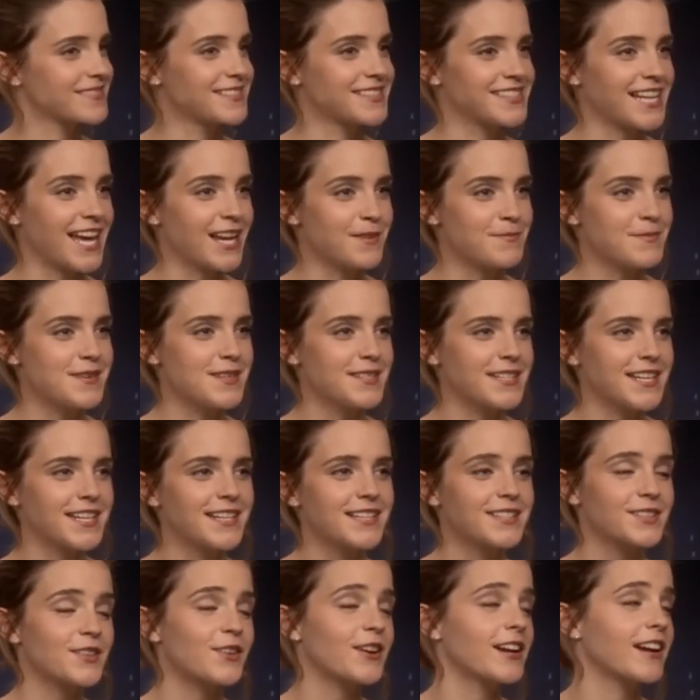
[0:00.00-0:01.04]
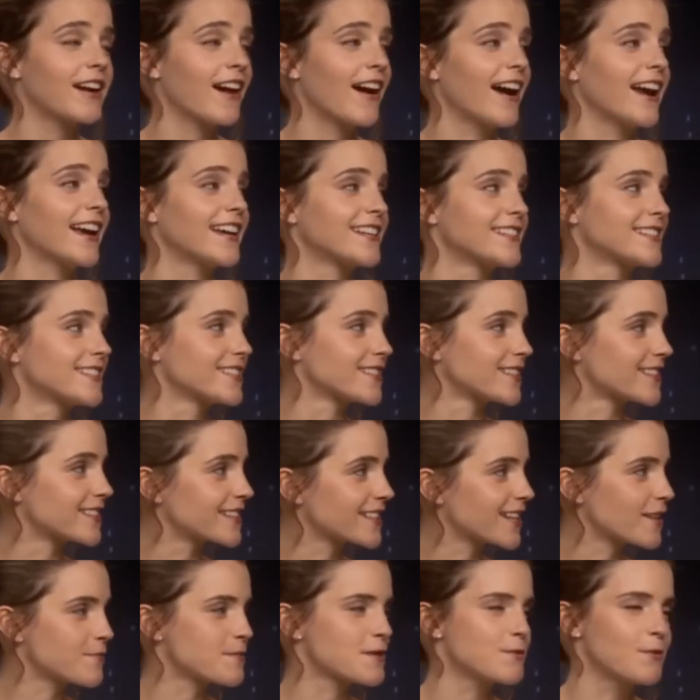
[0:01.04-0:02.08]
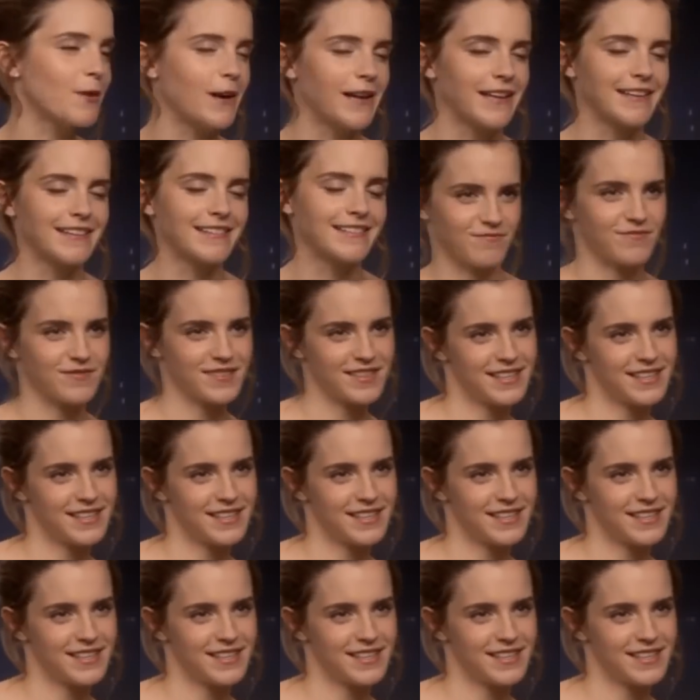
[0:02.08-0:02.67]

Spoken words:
Sound of Music, sorry guys, just give me one.